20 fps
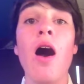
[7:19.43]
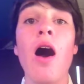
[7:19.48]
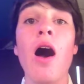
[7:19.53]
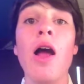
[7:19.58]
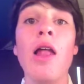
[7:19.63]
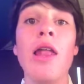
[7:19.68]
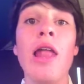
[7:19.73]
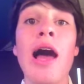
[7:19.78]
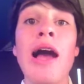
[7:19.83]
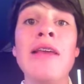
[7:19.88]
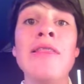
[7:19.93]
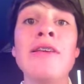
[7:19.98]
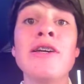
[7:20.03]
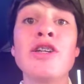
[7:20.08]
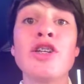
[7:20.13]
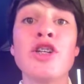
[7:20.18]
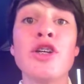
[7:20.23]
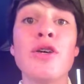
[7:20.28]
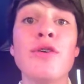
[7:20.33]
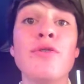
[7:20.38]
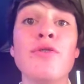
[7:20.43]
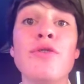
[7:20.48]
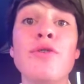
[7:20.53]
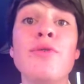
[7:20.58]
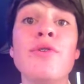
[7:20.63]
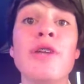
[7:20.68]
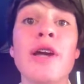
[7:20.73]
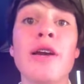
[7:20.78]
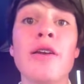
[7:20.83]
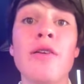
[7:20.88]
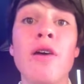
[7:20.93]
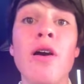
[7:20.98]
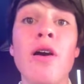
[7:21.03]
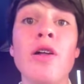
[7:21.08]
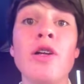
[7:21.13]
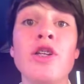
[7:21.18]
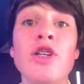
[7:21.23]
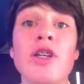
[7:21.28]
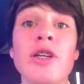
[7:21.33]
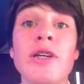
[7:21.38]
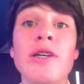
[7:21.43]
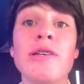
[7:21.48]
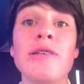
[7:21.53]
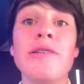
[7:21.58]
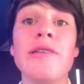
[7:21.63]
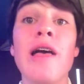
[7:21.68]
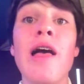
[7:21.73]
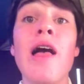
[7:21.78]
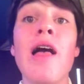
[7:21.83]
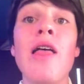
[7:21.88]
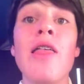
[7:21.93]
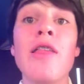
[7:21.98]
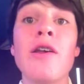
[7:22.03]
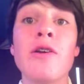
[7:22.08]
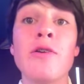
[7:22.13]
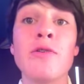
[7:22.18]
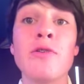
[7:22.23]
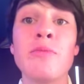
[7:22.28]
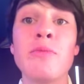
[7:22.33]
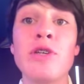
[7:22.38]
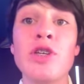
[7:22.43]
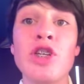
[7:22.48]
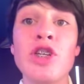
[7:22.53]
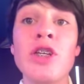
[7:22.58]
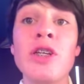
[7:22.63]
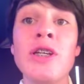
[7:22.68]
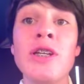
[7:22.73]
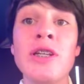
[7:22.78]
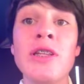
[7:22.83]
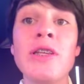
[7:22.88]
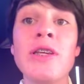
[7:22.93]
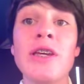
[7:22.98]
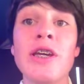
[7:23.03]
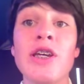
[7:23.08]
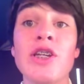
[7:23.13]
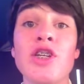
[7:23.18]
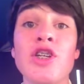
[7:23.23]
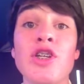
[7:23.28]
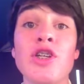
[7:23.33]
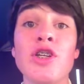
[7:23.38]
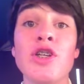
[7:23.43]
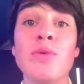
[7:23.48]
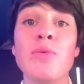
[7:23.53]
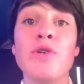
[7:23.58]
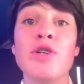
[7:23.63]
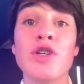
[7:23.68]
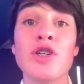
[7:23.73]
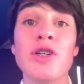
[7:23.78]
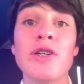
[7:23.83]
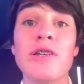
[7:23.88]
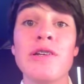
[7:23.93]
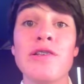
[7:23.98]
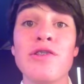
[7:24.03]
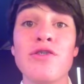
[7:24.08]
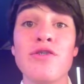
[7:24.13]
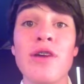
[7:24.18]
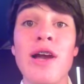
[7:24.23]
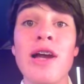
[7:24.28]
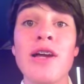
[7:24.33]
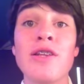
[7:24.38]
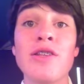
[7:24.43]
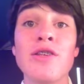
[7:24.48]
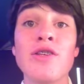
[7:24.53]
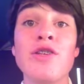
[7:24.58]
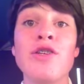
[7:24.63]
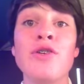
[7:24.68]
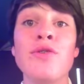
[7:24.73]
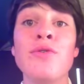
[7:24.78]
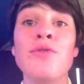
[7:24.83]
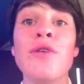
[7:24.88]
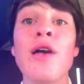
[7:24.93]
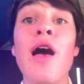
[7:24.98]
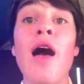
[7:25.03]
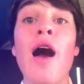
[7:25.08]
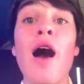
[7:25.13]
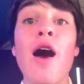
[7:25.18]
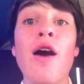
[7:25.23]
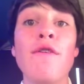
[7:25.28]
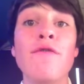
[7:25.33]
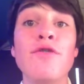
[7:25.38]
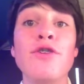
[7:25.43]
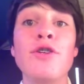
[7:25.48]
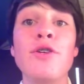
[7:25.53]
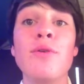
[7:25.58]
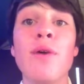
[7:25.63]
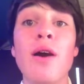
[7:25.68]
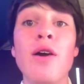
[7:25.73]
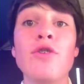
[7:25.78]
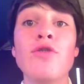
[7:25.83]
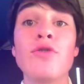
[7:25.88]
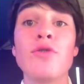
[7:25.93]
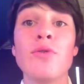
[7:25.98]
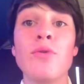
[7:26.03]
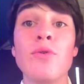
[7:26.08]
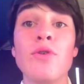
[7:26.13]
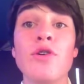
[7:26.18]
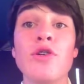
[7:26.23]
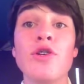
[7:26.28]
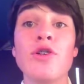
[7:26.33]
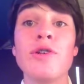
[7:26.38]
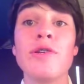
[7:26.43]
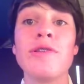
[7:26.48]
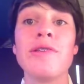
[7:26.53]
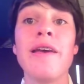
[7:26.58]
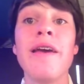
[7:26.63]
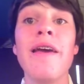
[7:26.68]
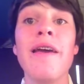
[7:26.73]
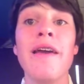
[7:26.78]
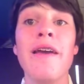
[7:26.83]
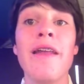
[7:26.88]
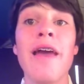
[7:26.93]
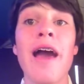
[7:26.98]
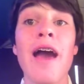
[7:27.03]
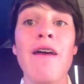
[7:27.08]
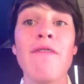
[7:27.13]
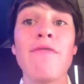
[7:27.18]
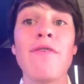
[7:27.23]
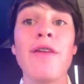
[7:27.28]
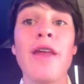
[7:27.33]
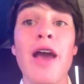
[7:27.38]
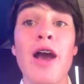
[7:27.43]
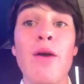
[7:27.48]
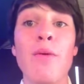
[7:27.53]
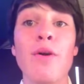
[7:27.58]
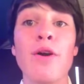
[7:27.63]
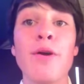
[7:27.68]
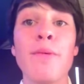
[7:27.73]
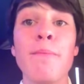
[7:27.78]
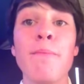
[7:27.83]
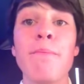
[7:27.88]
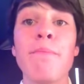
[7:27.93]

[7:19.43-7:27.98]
A line that shows new technology is, "There is a machine in the kitchen which could extract the juice of 200 oranges in half an hour."